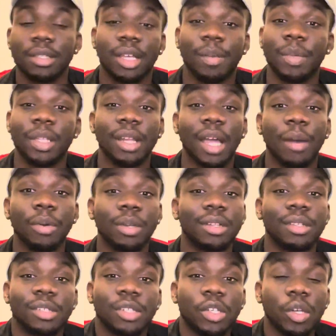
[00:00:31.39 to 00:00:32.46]
I mean, I would
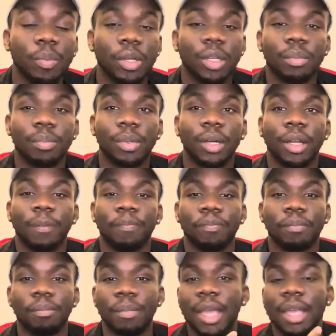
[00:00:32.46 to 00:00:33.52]
consume it, but
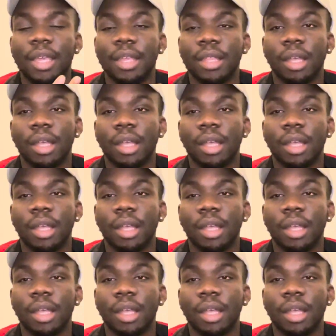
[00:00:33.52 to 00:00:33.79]
making